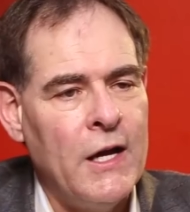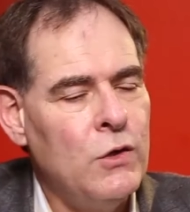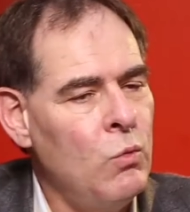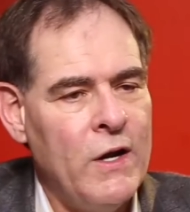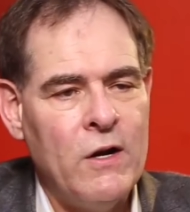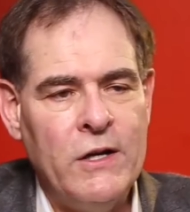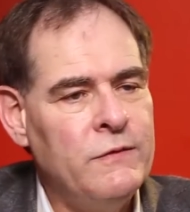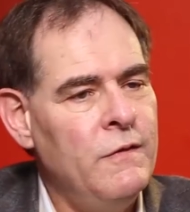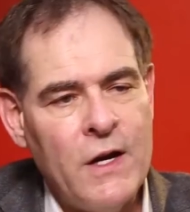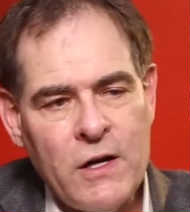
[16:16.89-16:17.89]
to where
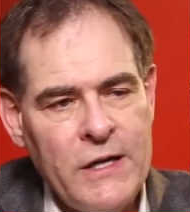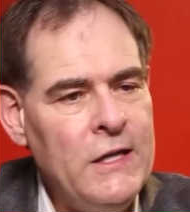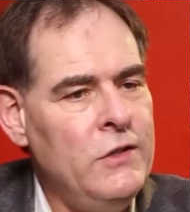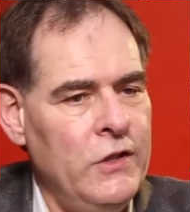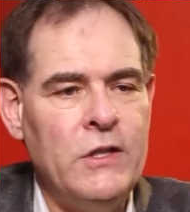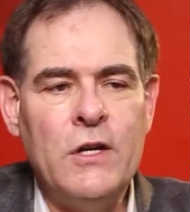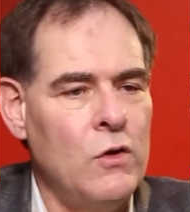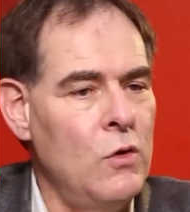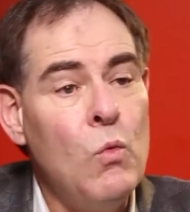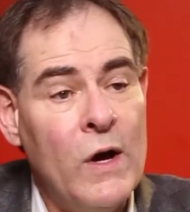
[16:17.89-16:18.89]
it's very easy to
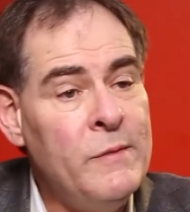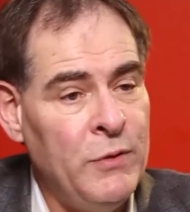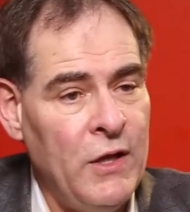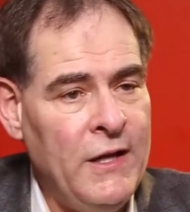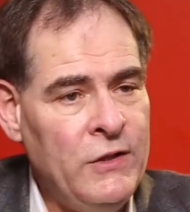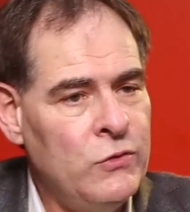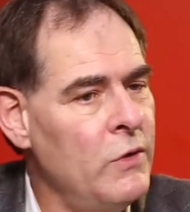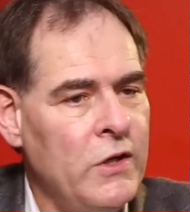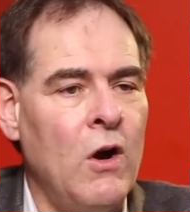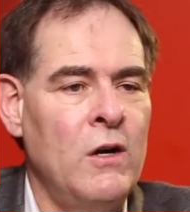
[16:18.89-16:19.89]
go to one place,
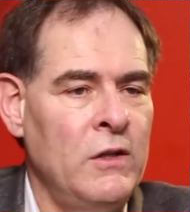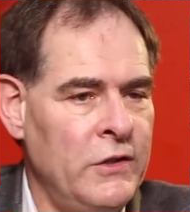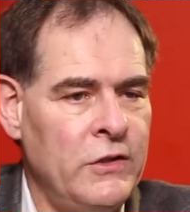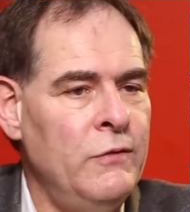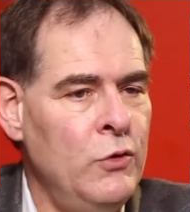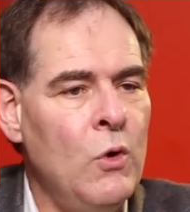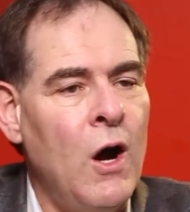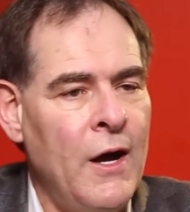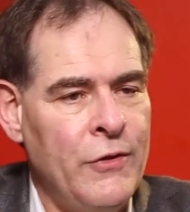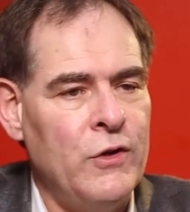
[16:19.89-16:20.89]
regardless of who
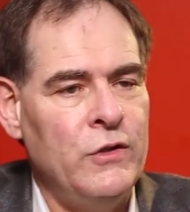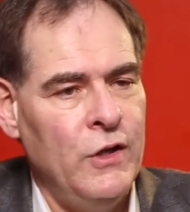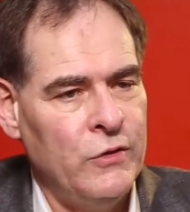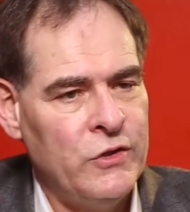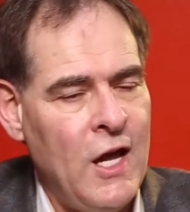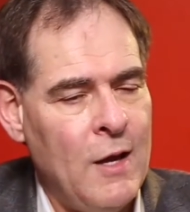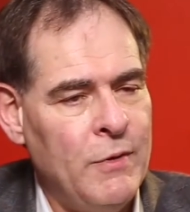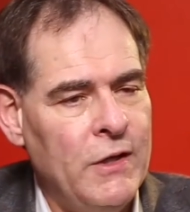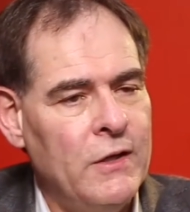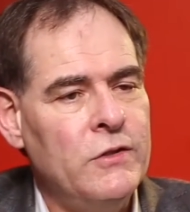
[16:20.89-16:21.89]
authored those
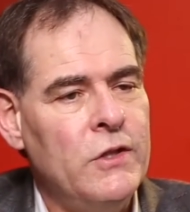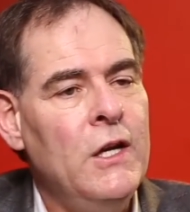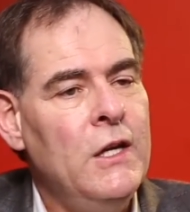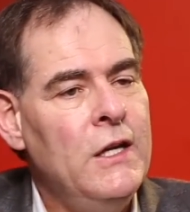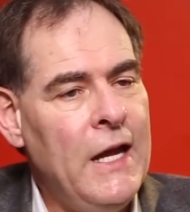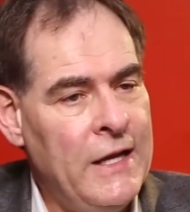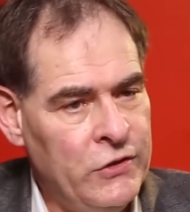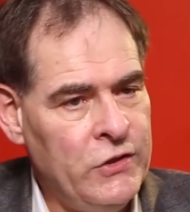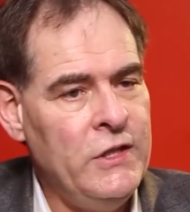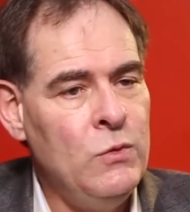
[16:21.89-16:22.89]
snap-ins, and
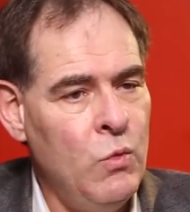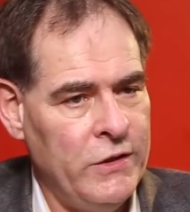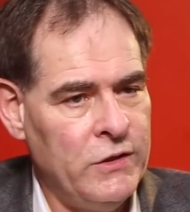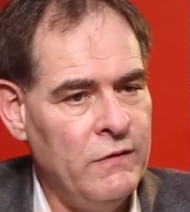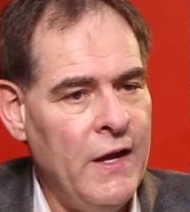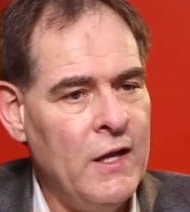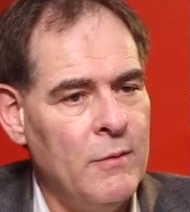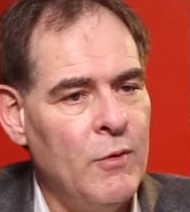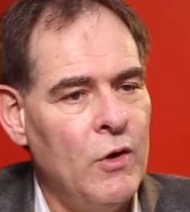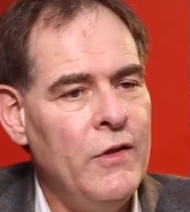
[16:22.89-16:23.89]
see what's
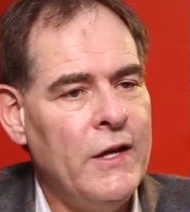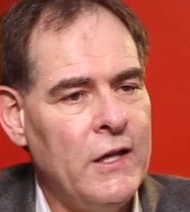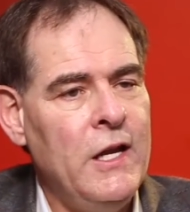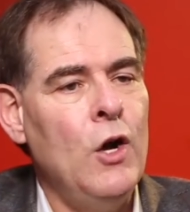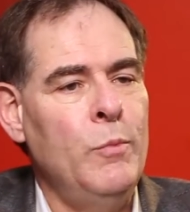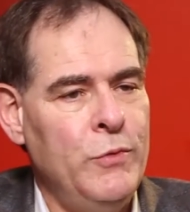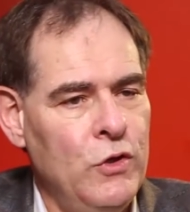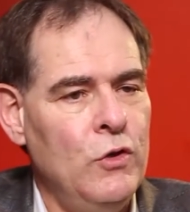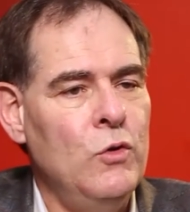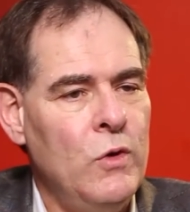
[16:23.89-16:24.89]
available that can help
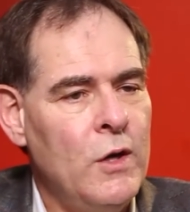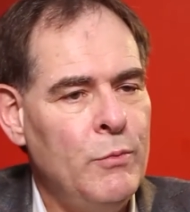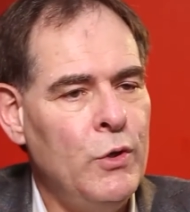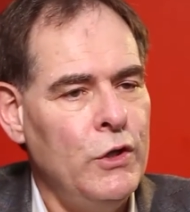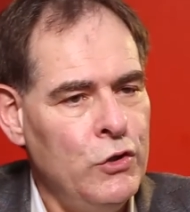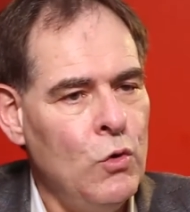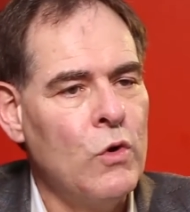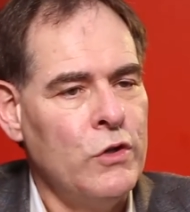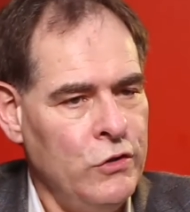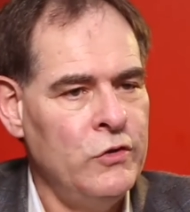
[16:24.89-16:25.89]
you put
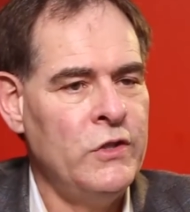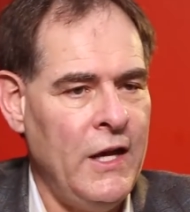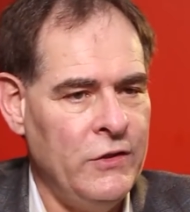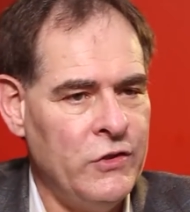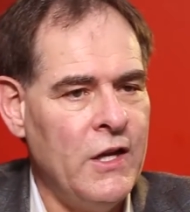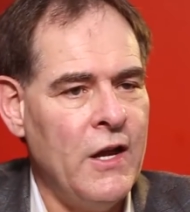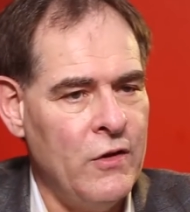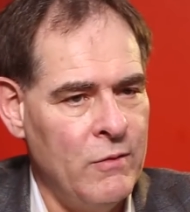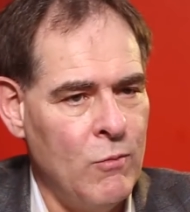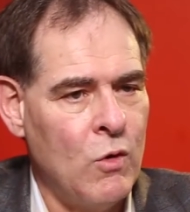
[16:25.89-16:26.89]
your use case
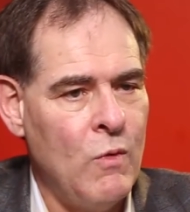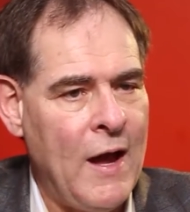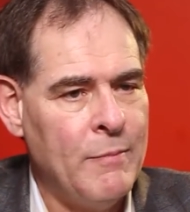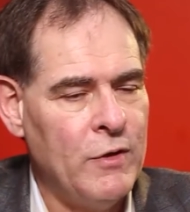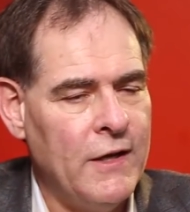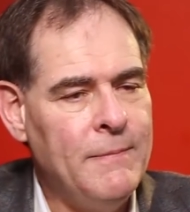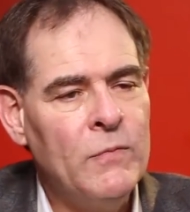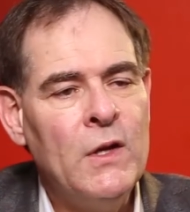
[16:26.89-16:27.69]
together more rapidly.